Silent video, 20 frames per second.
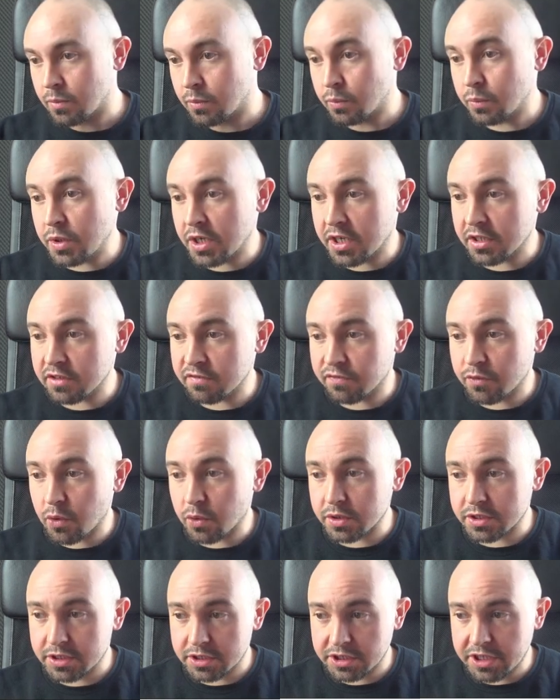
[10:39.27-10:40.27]
We can of
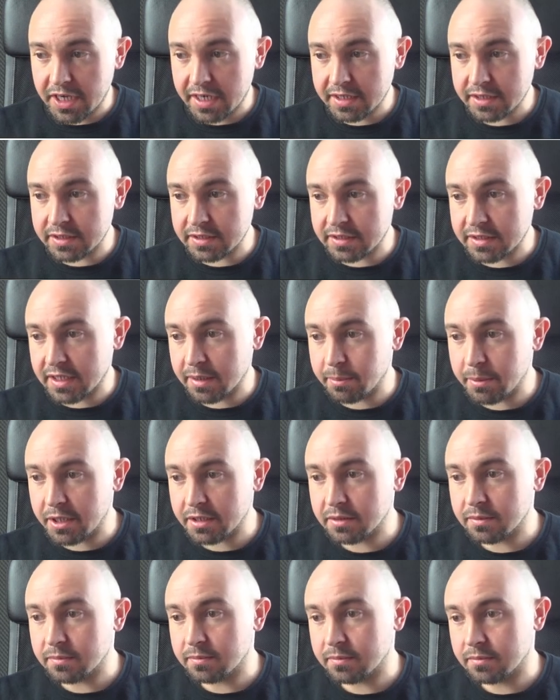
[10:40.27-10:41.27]
course check this
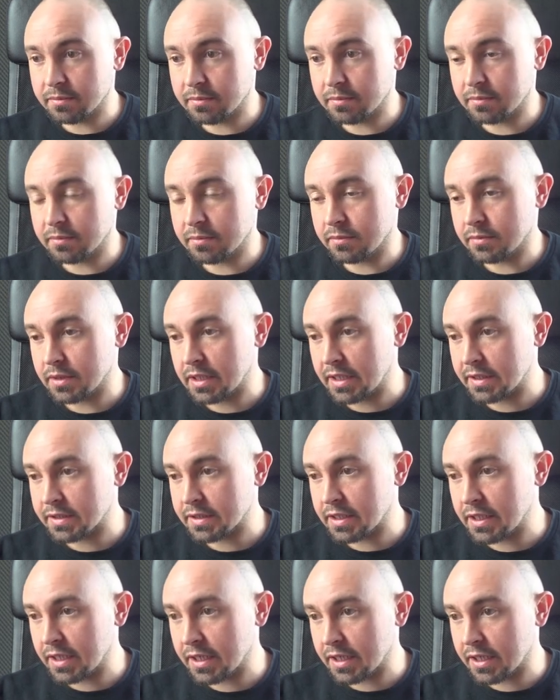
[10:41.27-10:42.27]
commit. Let's
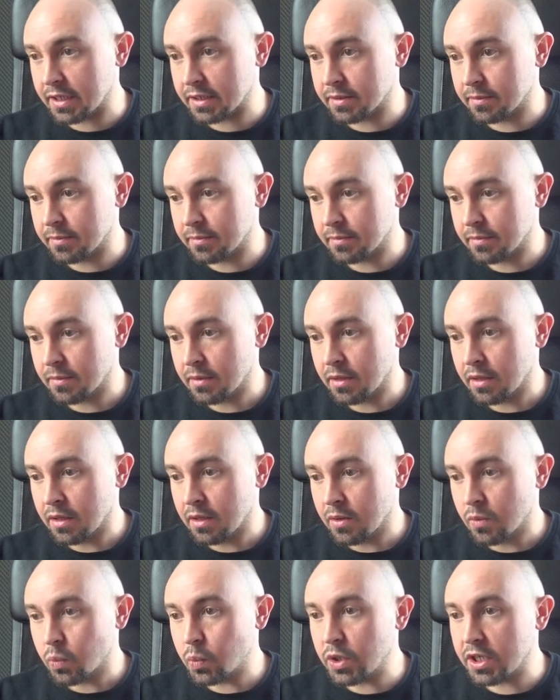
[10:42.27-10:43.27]
click it.
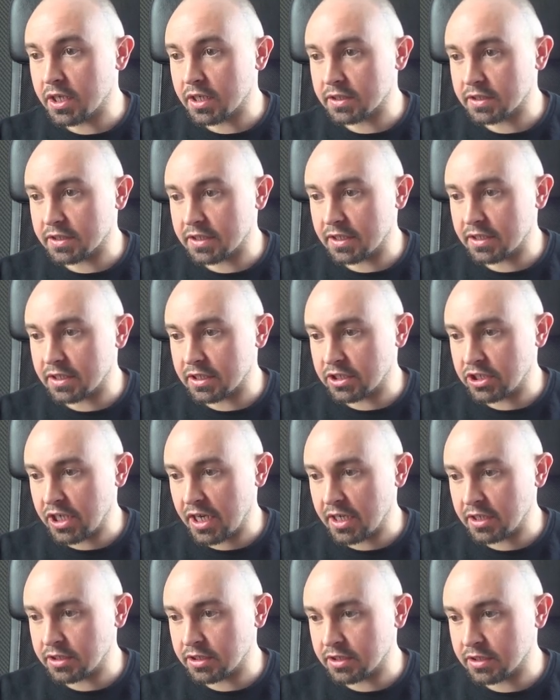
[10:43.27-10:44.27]
We can see the
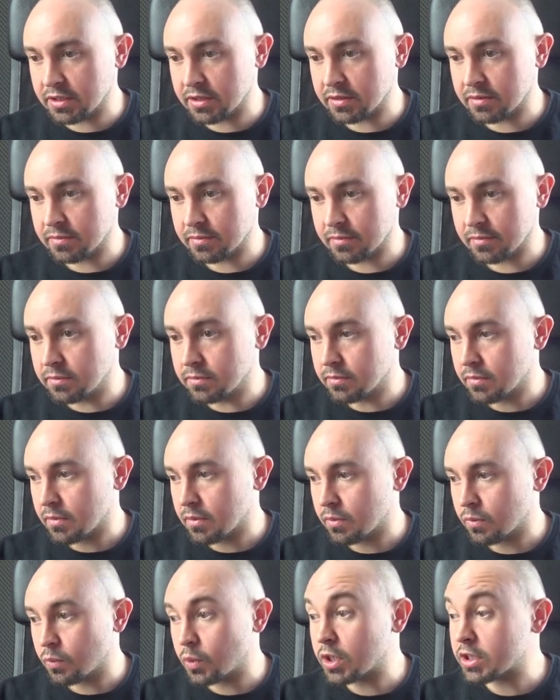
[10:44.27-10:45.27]
changes,
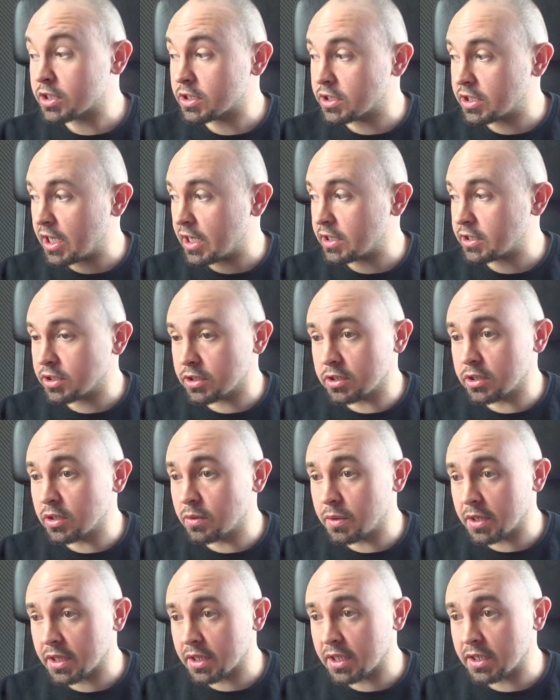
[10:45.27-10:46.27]
what changed
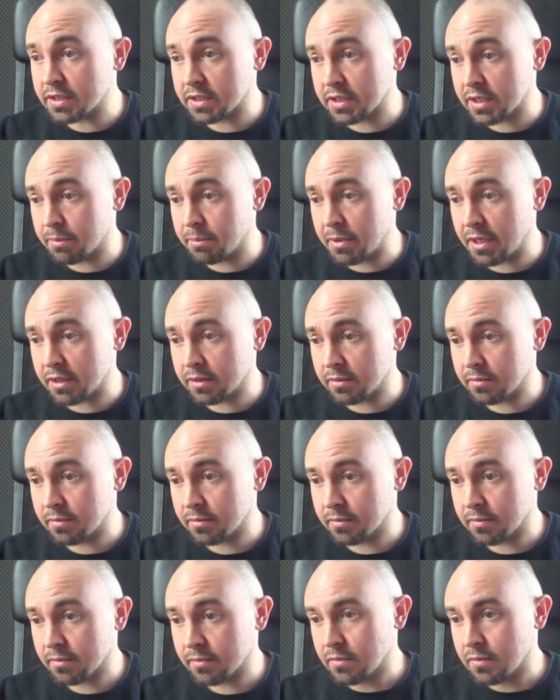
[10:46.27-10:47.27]
during this commit.
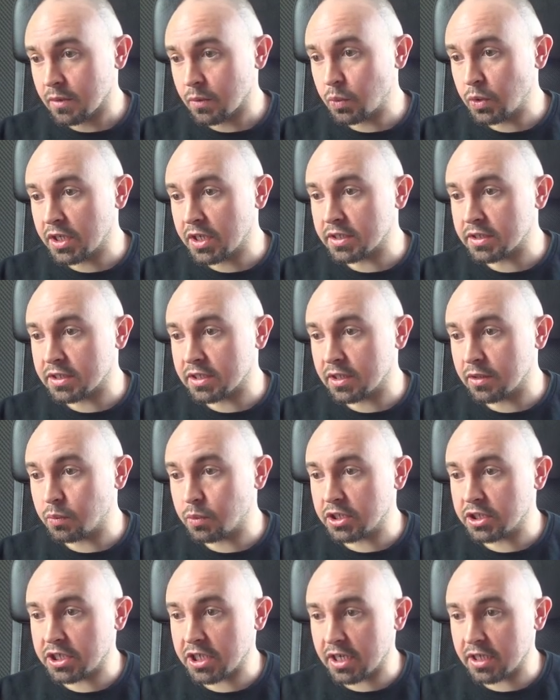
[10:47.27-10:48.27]
We can see we
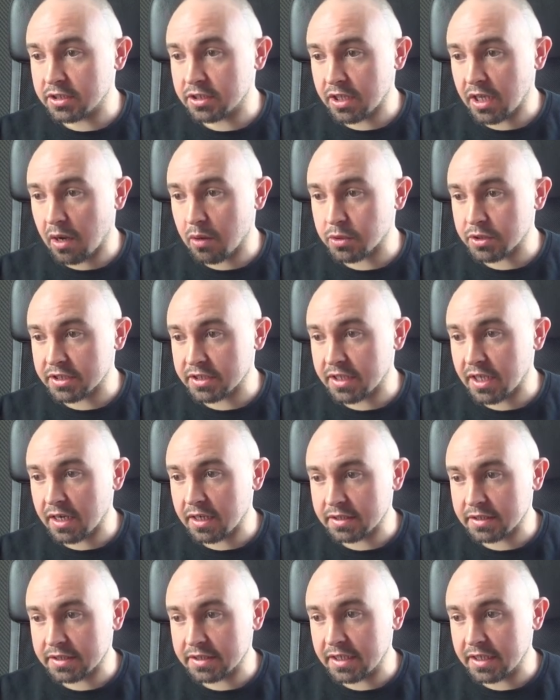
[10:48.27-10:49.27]
changed our style
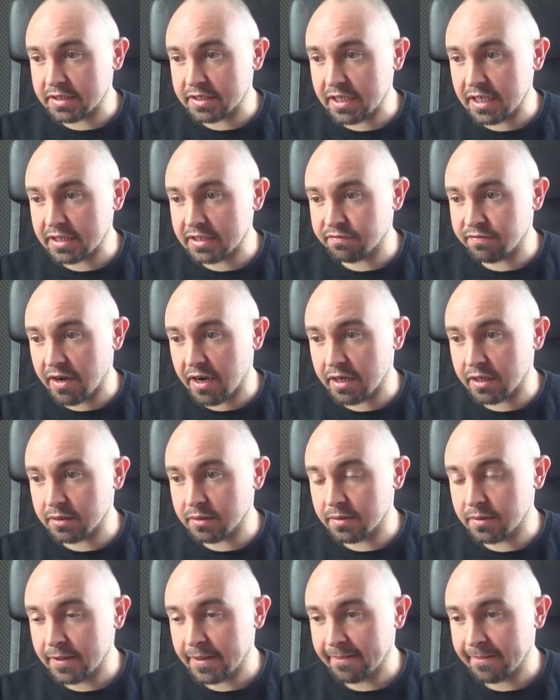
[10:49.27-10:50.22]
CSS file